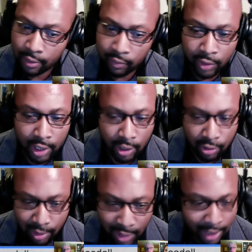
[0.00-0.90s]
you know,
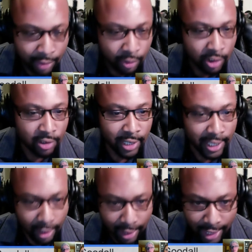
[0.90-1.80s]
sometimes we just let it
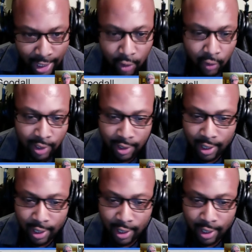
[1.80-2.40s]
linger, and